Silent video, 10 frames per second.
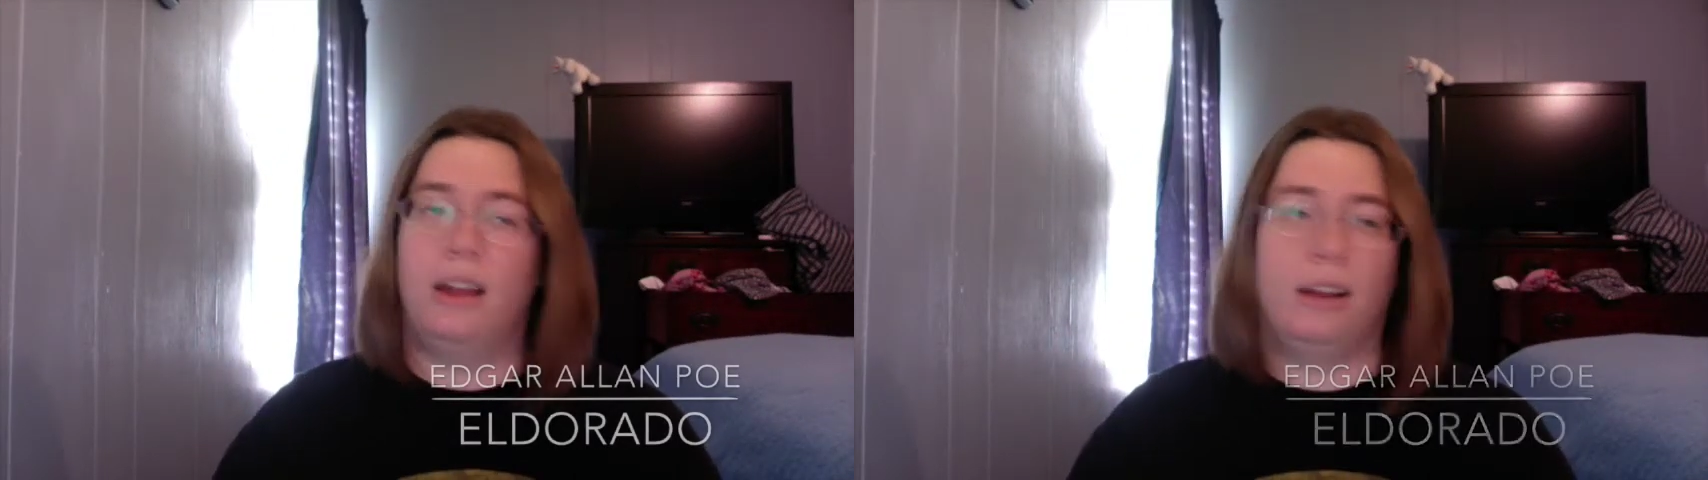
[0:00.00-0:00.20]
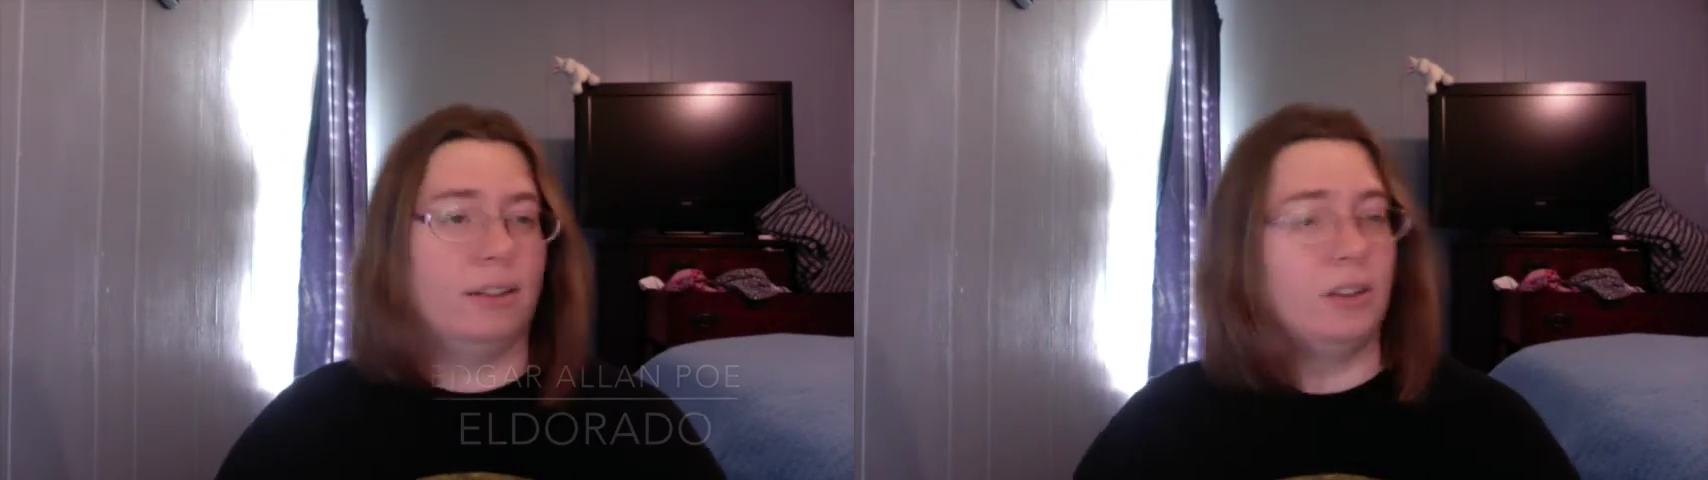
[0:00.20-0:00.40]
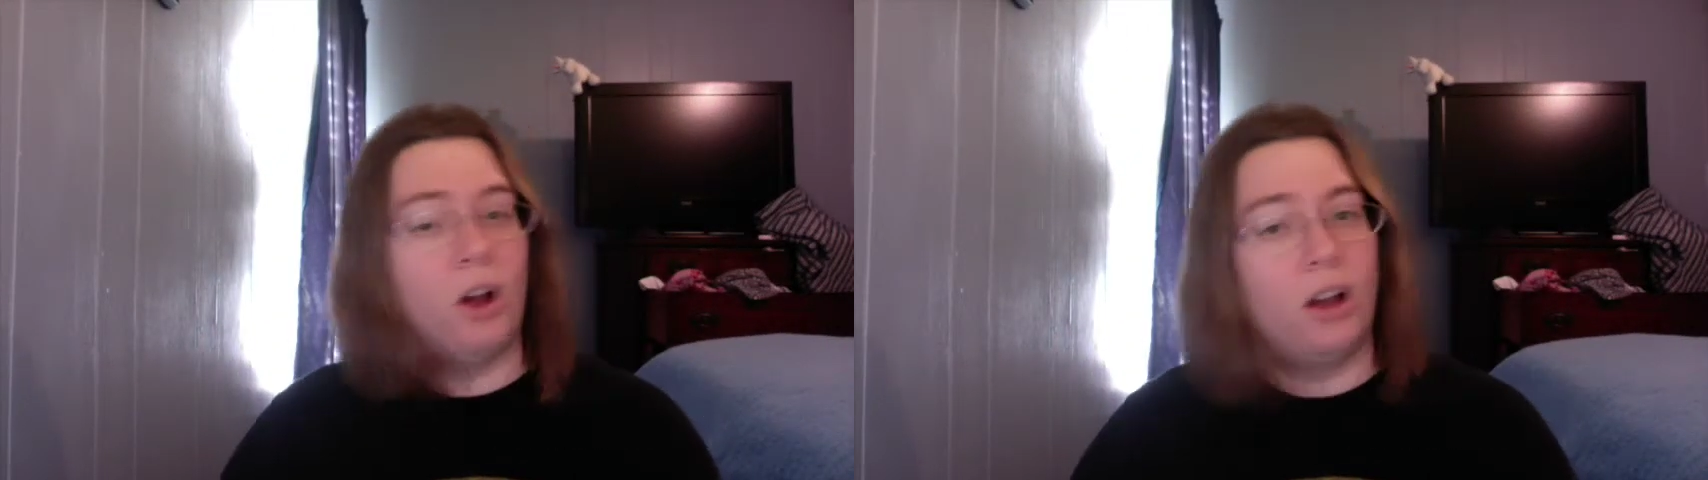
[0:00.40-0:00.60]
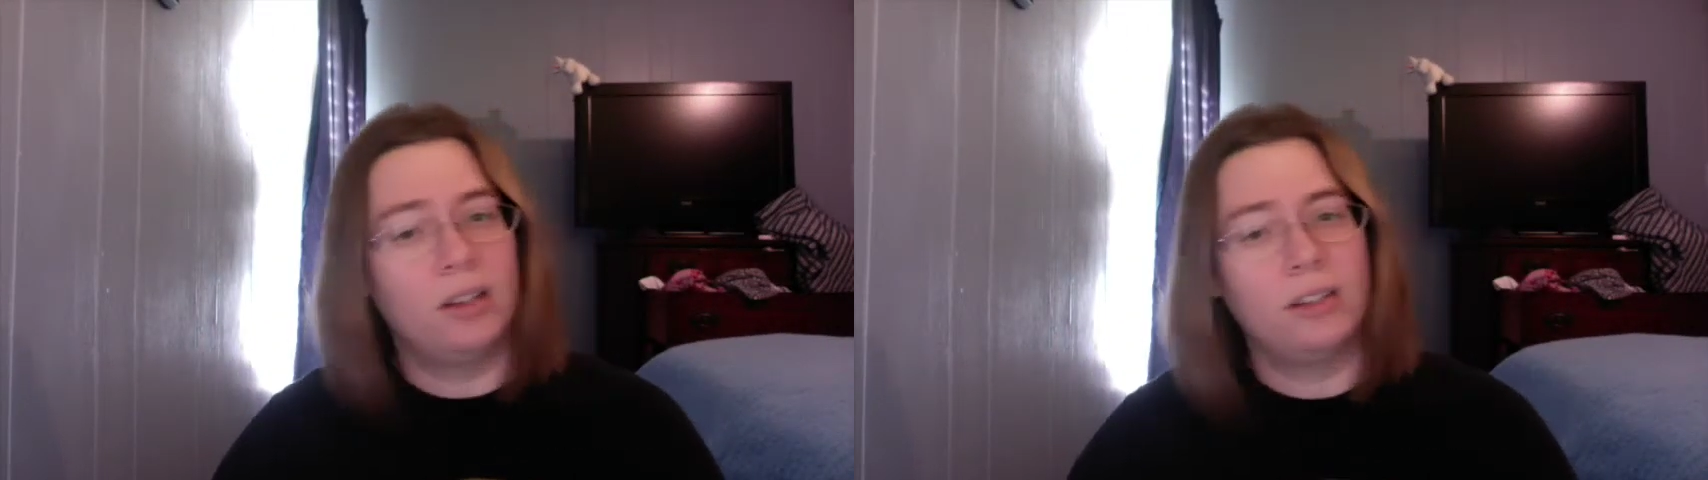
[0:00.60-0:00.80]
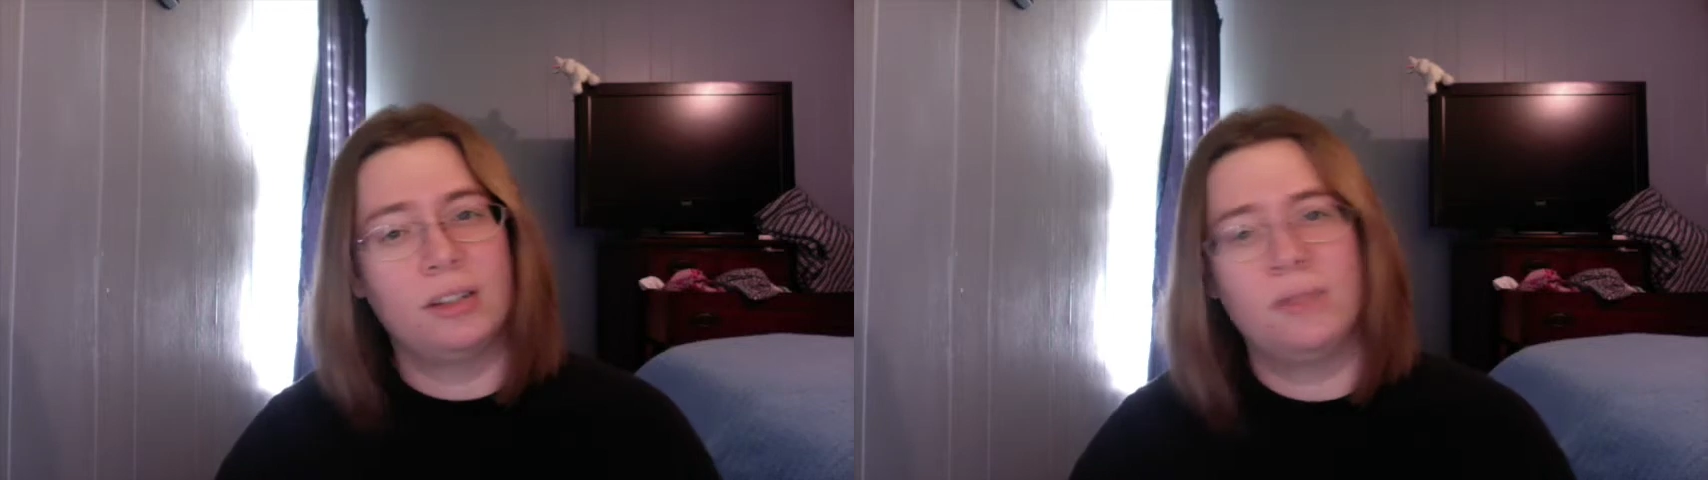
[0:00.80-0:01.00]
and it's
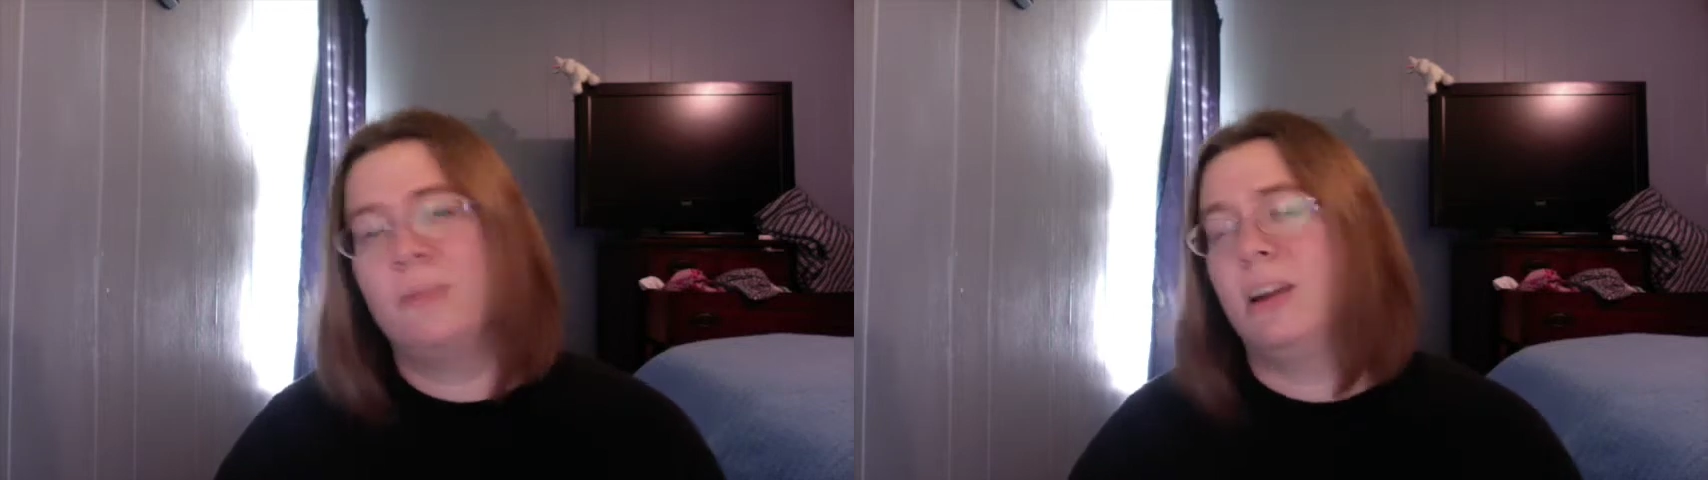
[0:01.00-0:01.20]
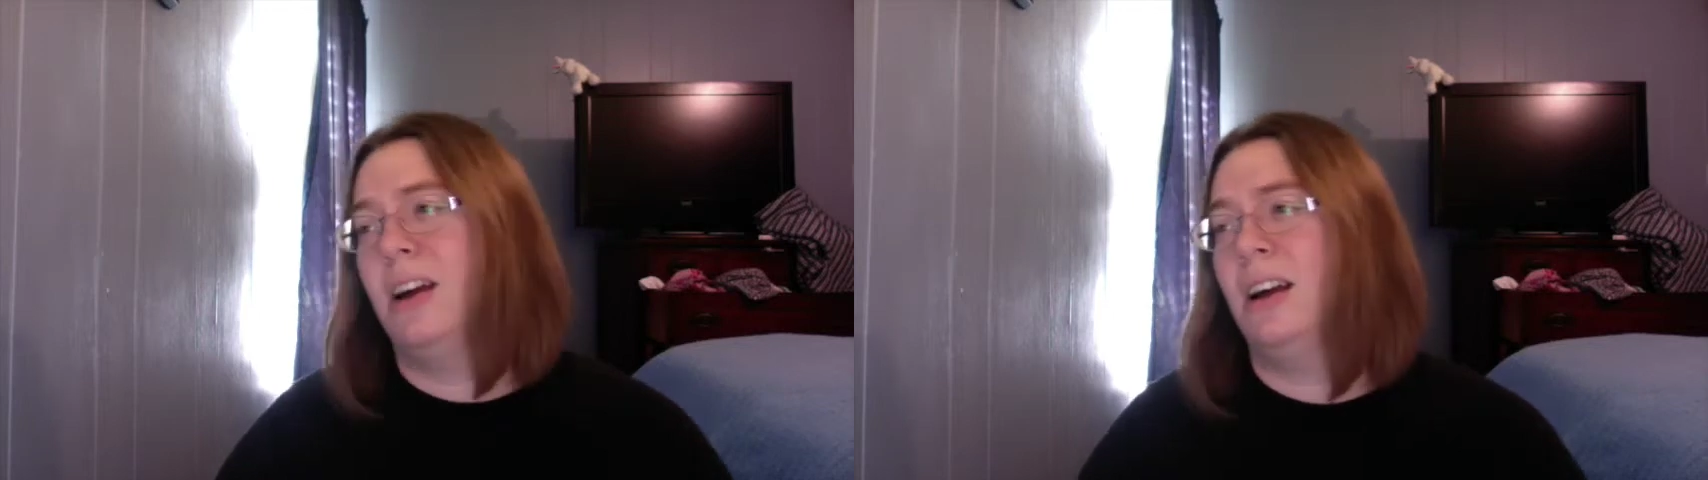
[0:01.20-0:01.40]
awesome.